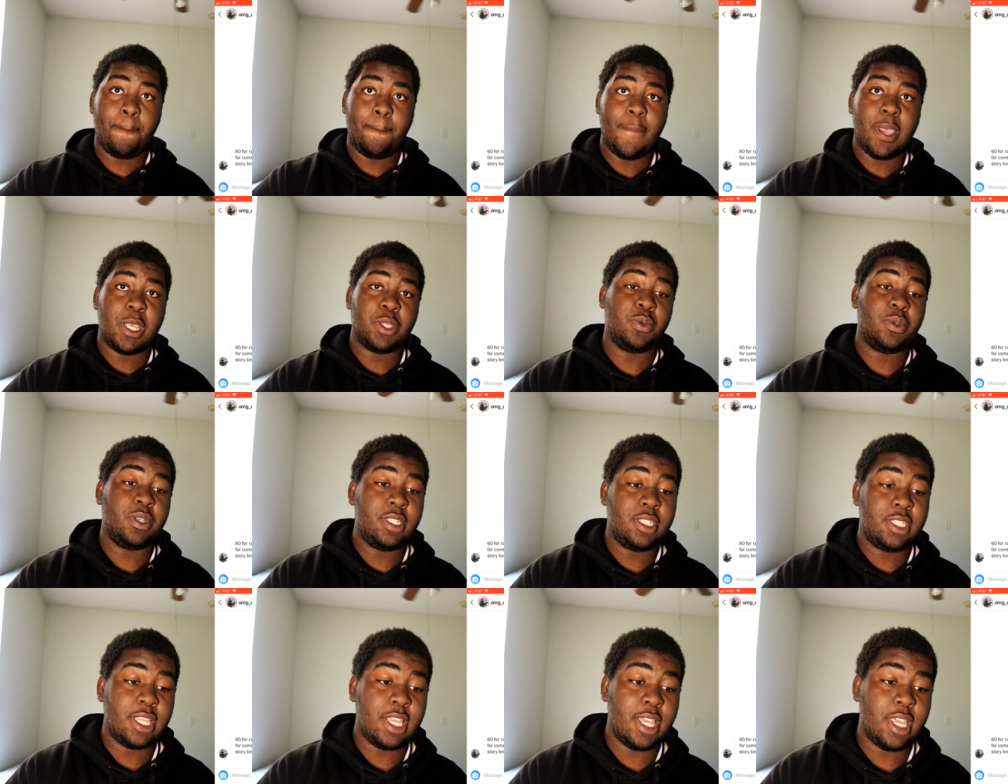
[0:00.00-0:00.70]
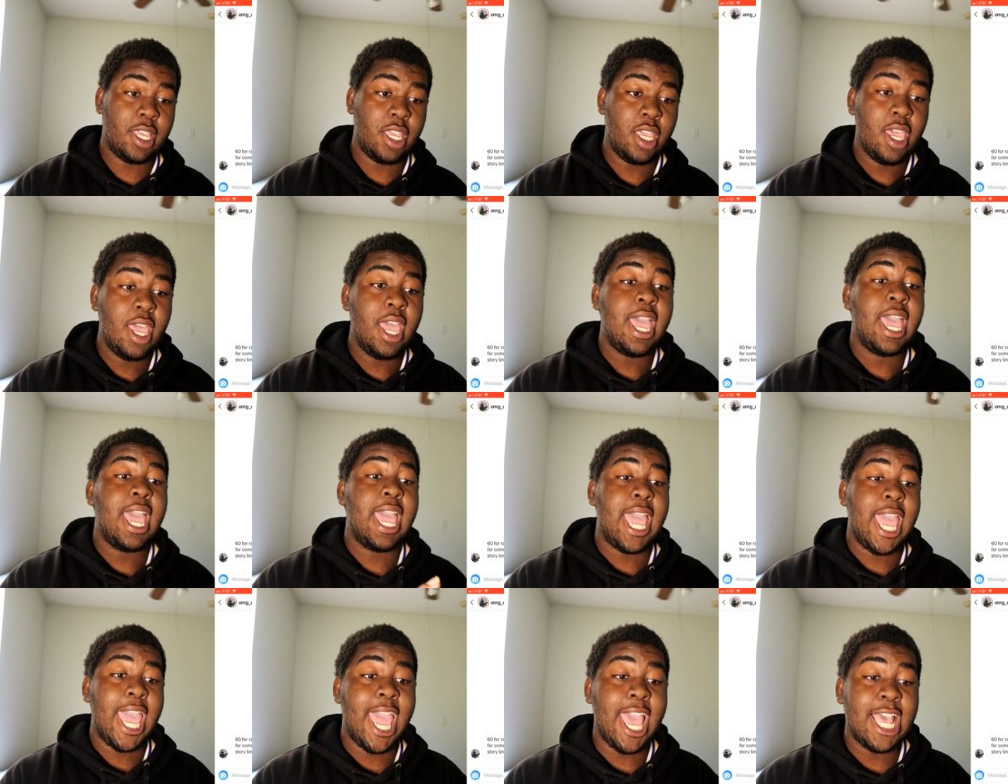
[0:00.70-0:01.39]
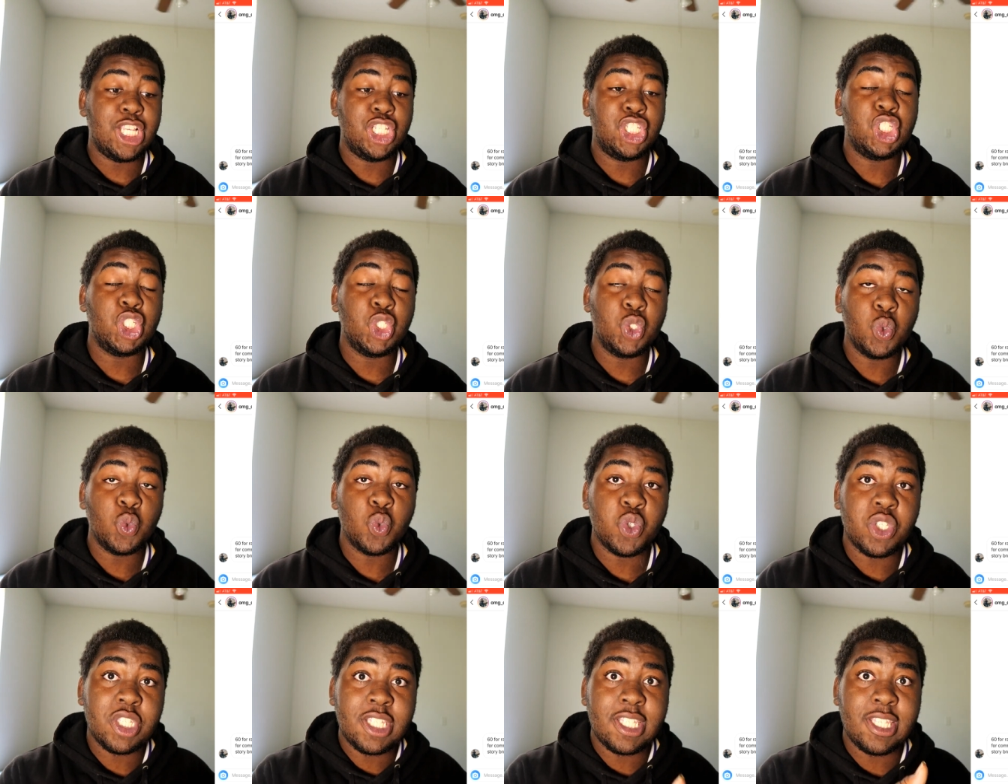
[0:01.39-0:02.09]
That's what he said. As
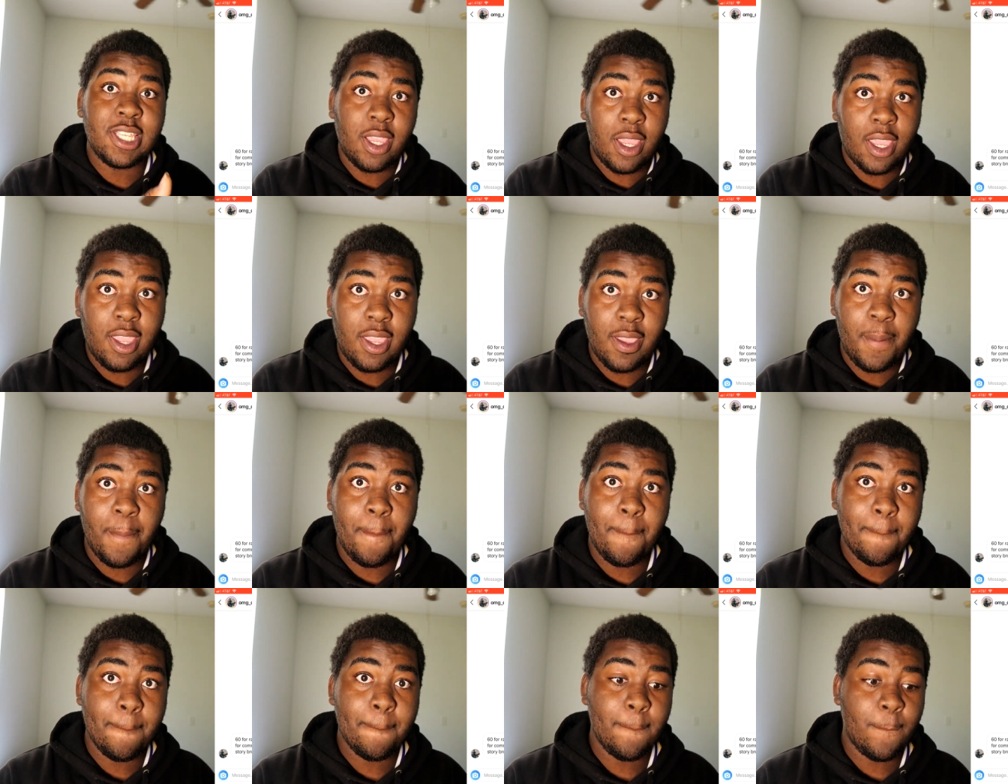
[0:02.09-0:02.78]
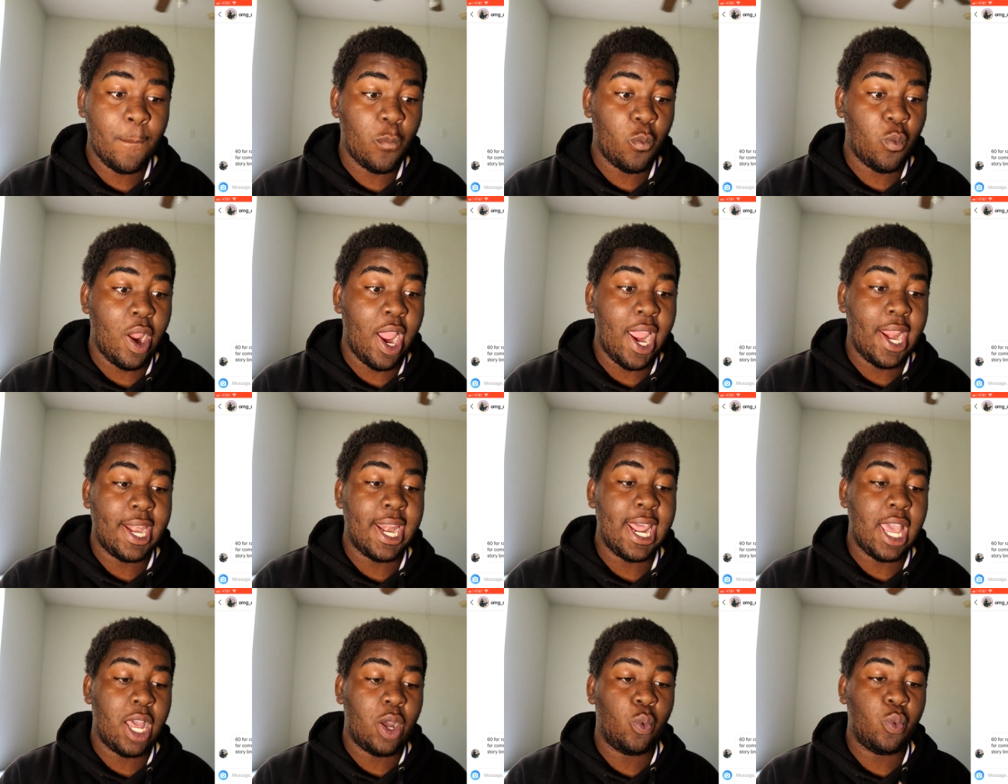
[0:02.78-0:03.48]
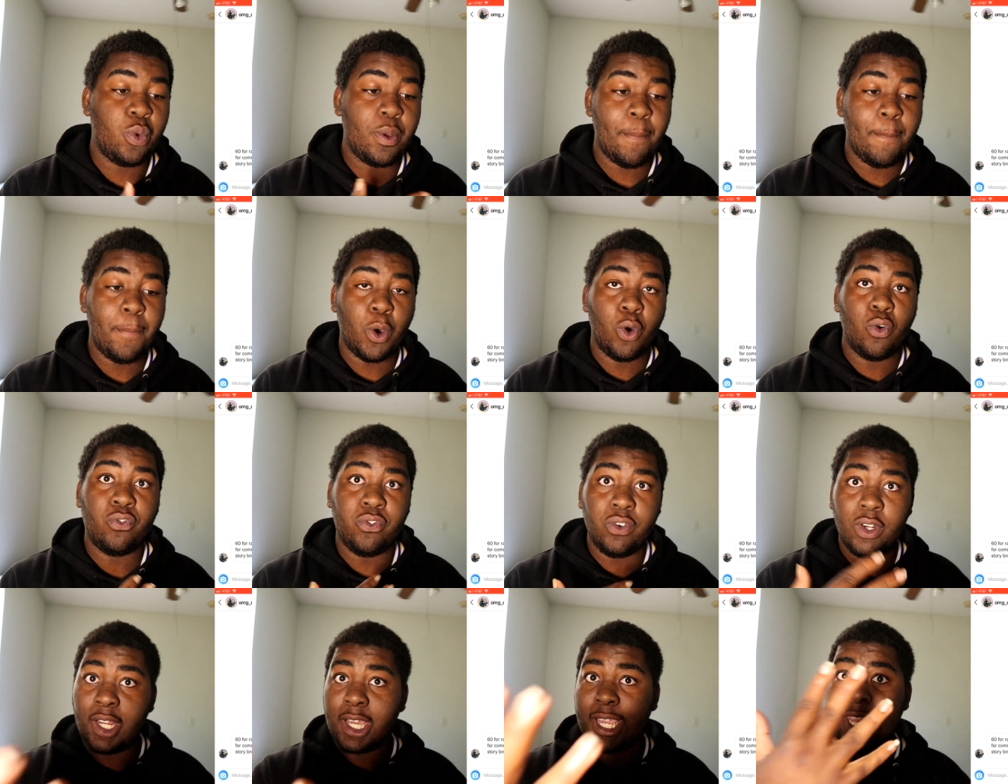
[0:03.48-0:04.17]
you see right now, we
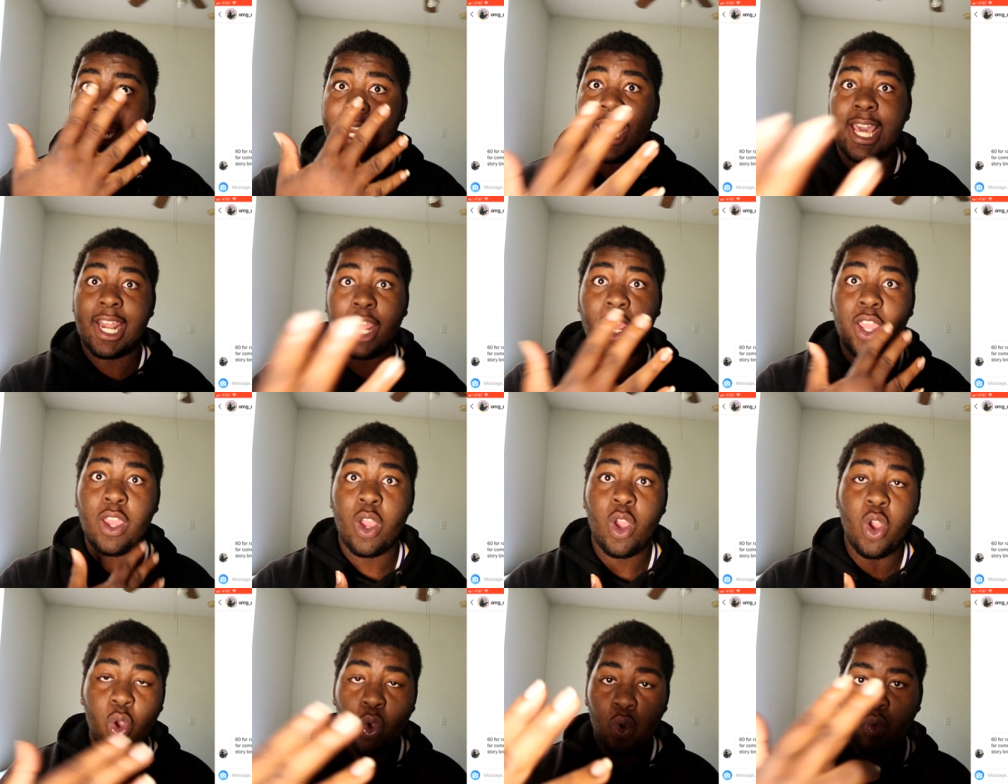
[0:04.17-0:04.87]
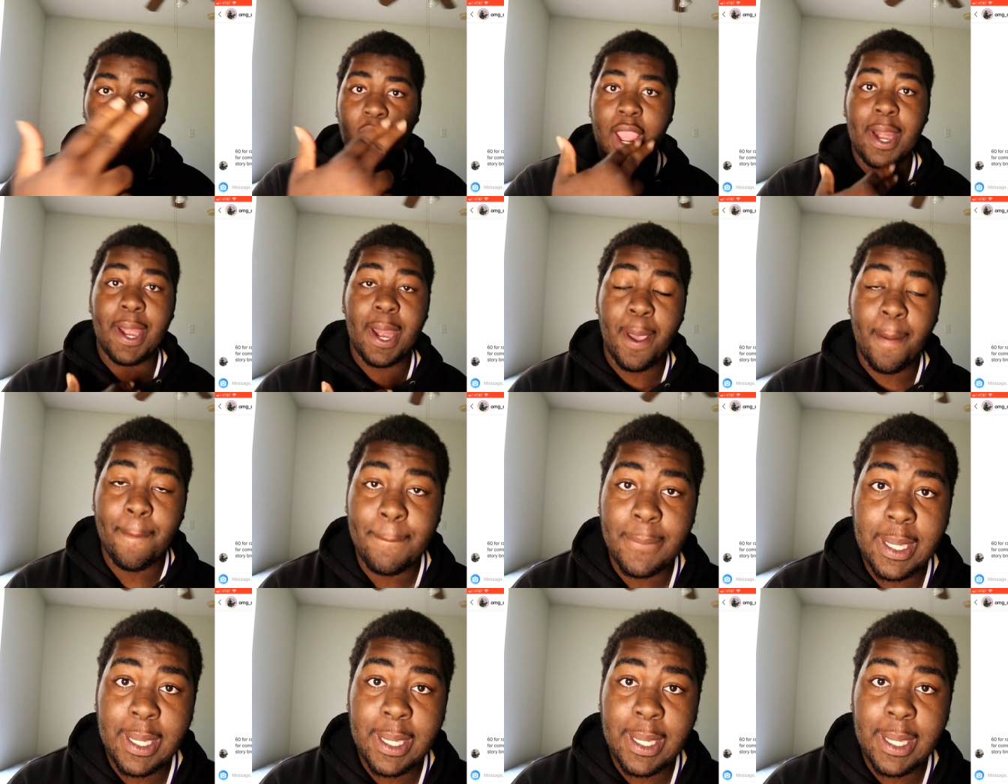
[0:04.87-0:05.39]
both looking at it right now.